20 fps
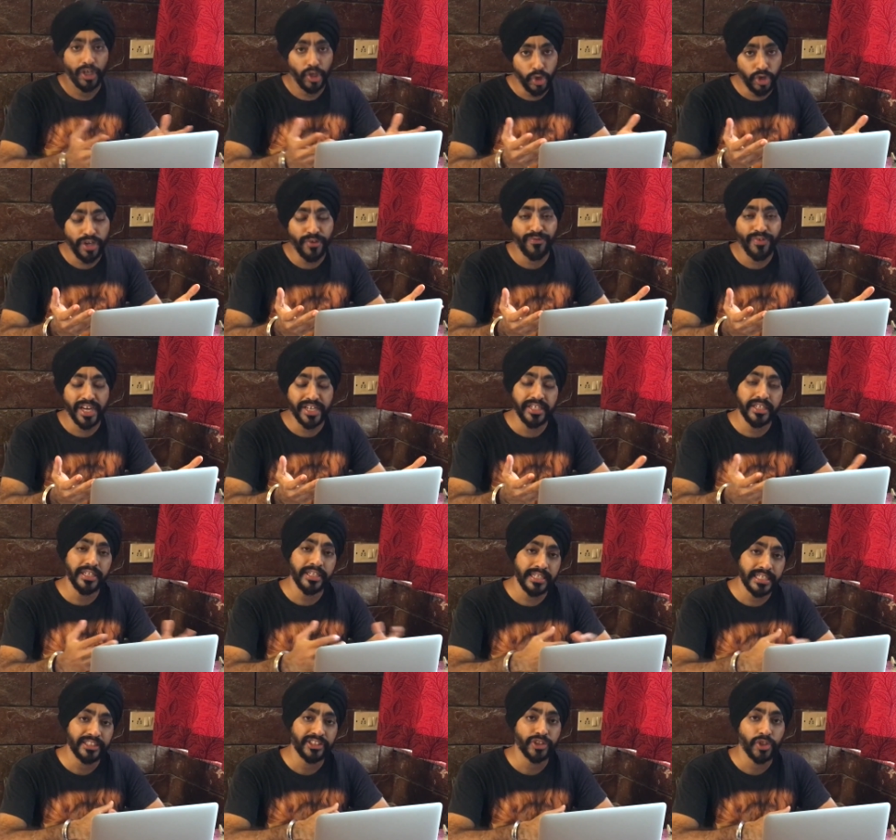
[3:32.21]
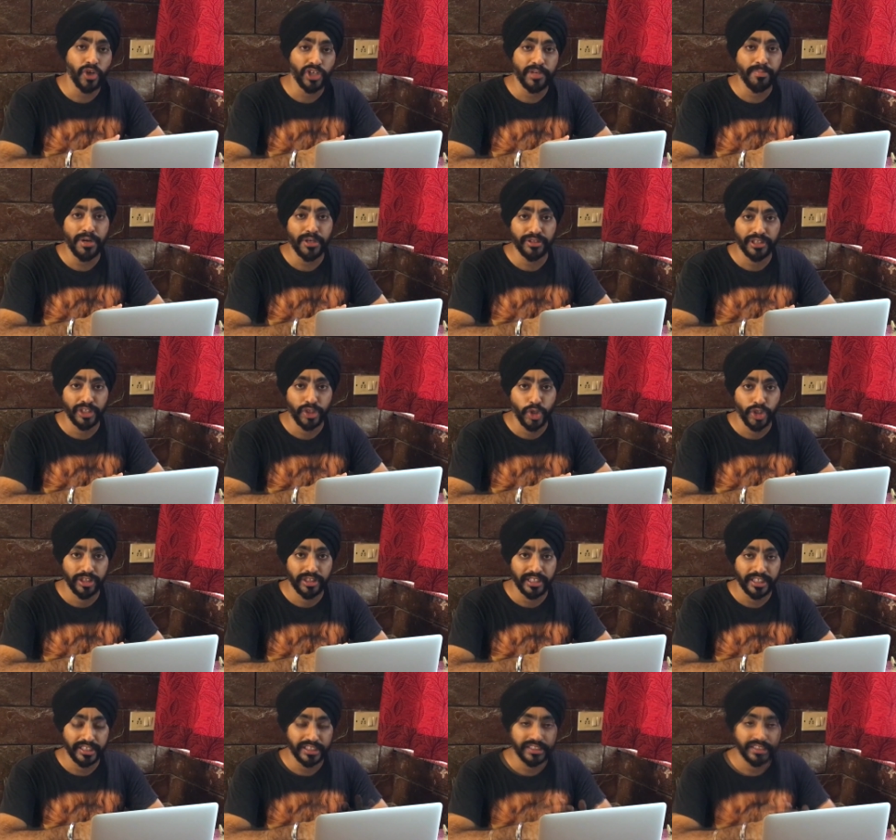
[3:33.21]
Okay, finally, let's talk about the good
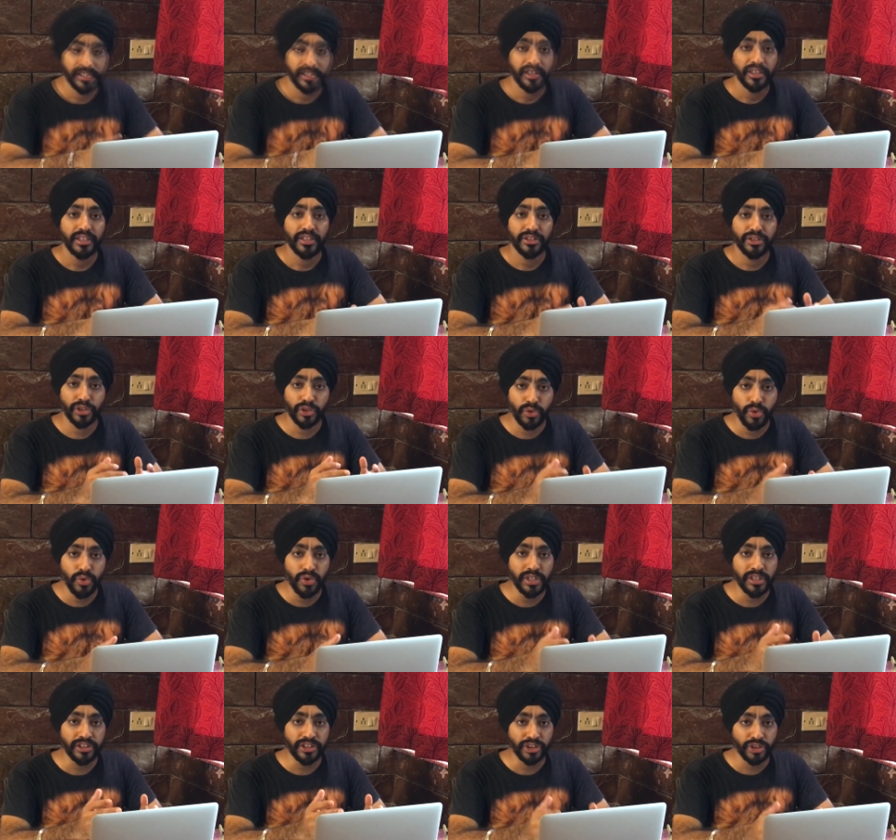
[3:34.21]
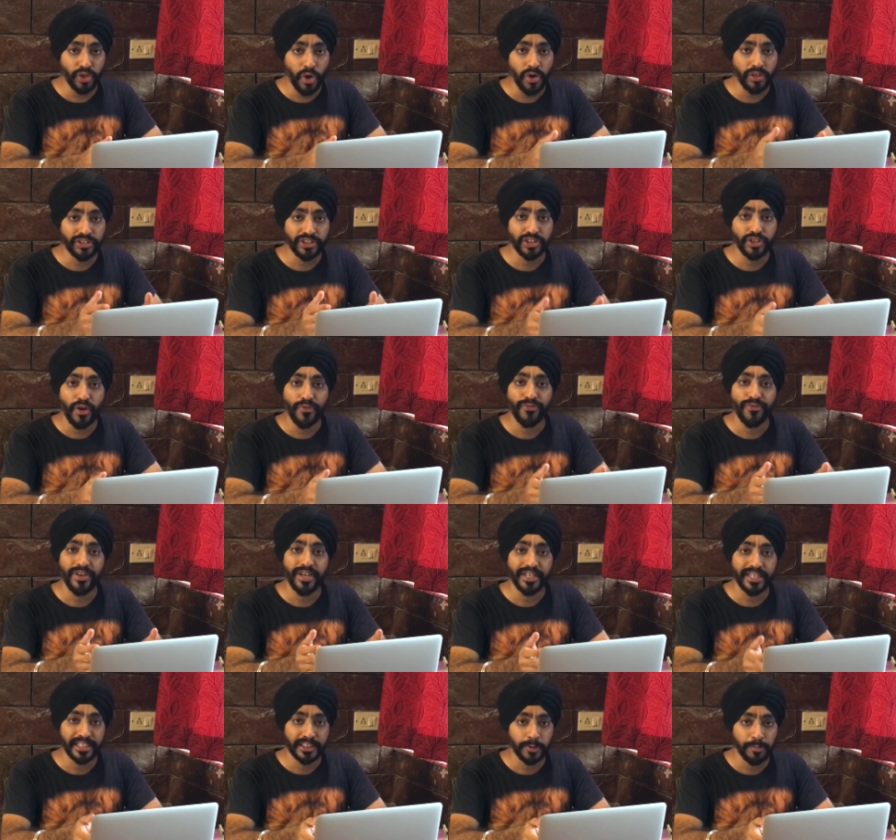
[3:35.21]
things. The Google Stock
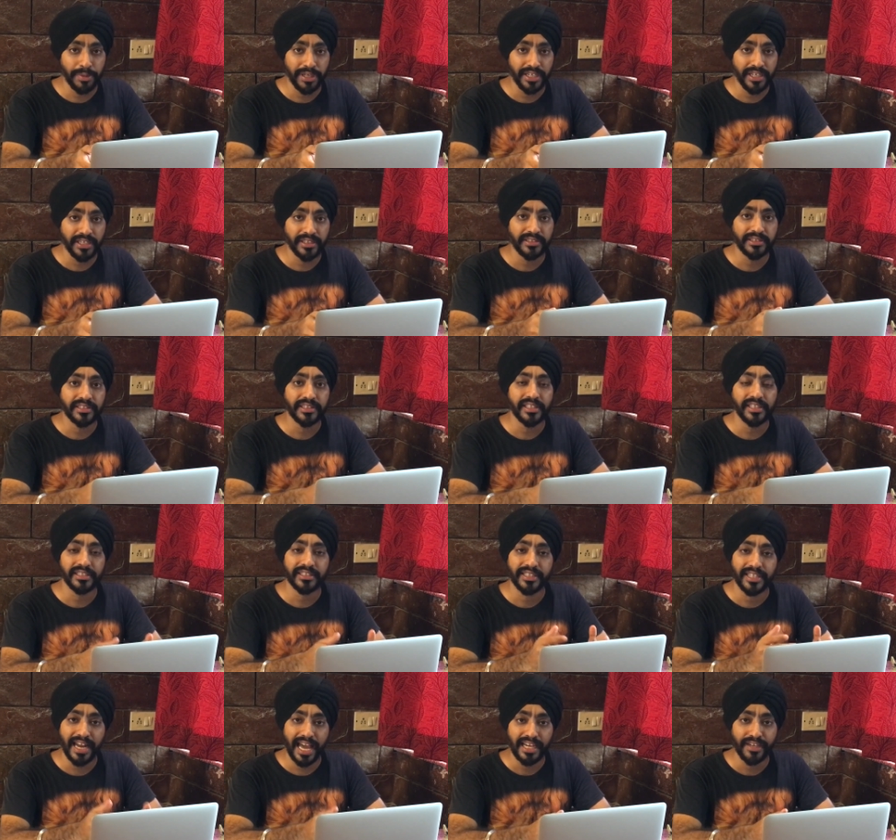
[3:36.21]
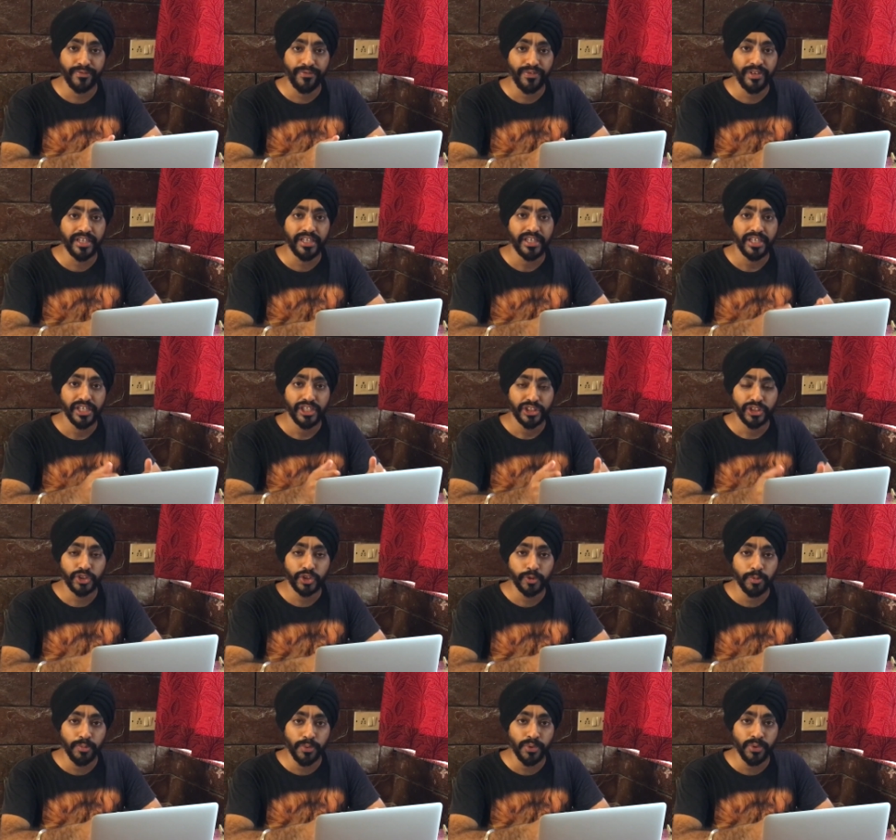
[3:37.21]
software experience is lag-free,
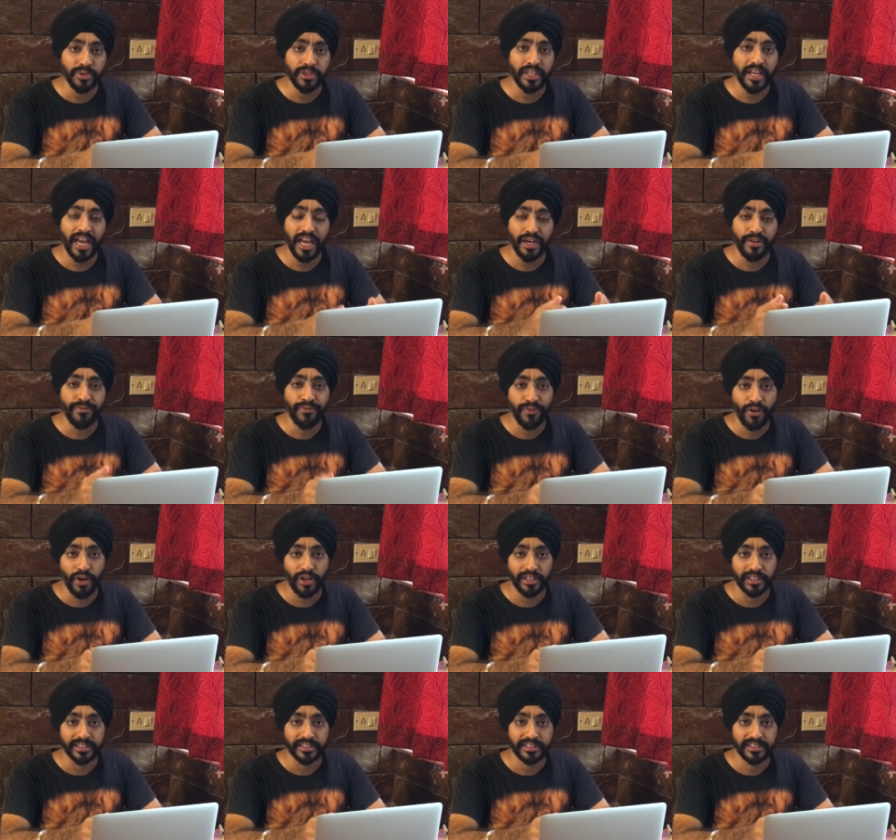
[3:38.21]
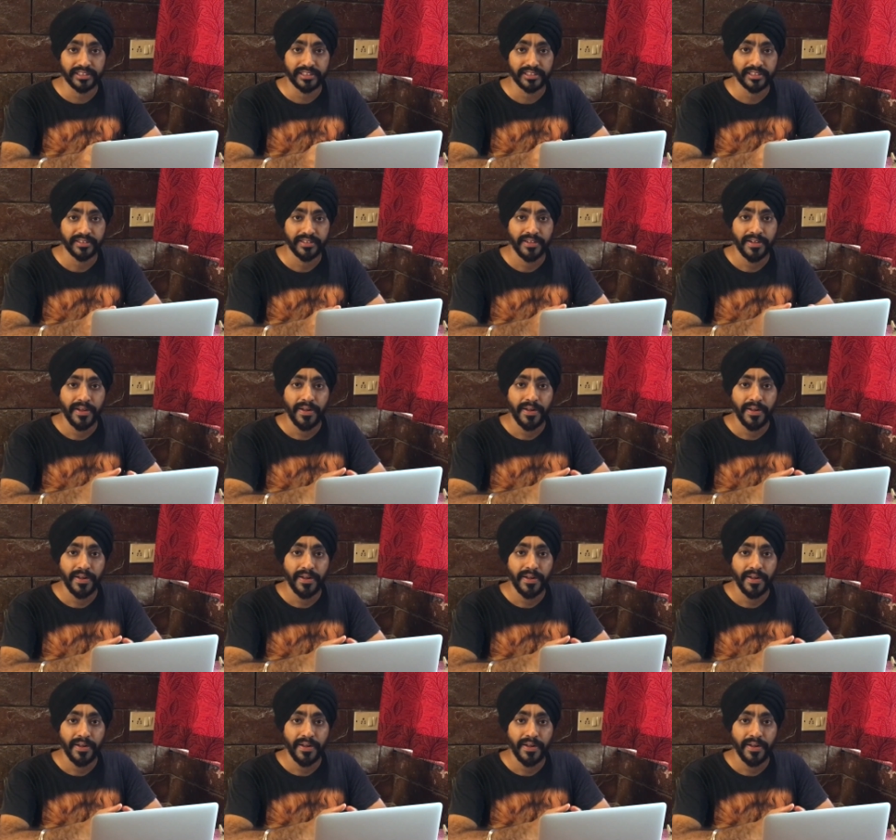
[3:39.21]
smooth, and flawless.